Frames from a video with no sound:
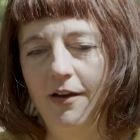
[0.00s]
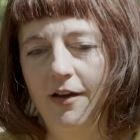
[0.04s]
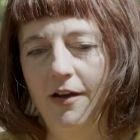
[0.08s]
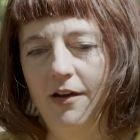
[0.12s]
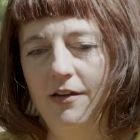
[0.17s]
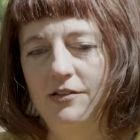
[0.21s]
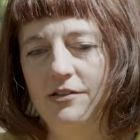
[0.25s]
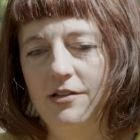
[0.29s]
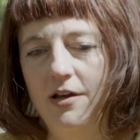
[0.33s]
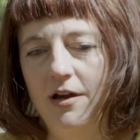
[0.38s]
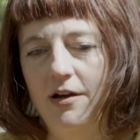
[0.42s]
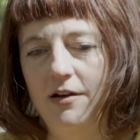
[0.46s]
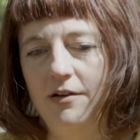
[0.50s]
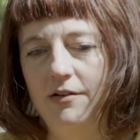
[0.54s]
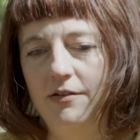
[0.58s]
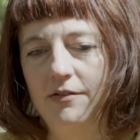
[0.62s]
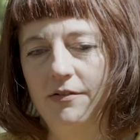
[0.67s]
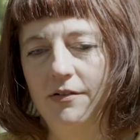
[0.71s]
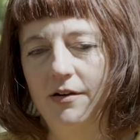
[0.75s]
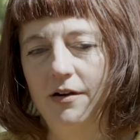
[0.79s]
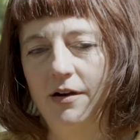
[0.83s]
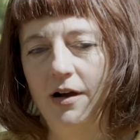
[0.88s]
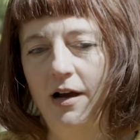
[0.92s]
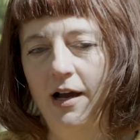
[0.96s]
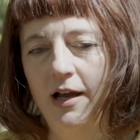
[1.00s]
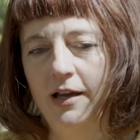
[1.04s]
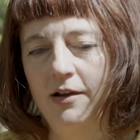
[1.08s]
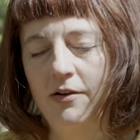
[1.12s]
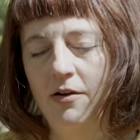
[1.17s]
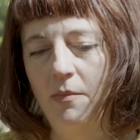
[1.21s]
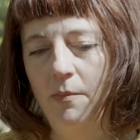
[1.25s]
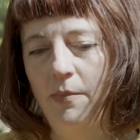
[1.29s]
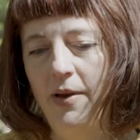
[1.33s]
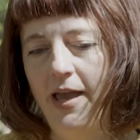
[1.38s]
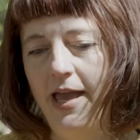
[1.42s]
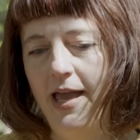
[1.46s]
so I
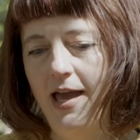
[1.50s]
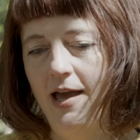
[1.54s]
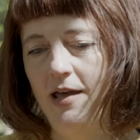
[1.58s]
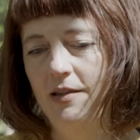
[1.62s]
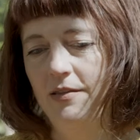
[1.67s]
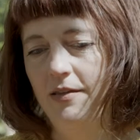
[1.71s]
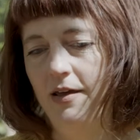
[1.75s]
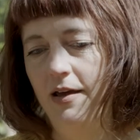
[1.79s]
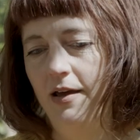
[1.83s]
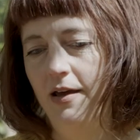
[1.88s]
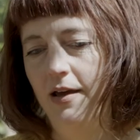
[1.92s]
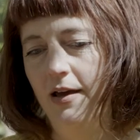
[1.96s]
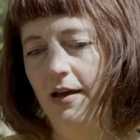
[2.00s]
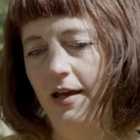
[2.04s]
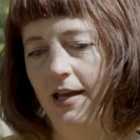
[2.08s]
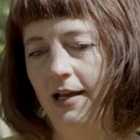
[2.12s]
compare the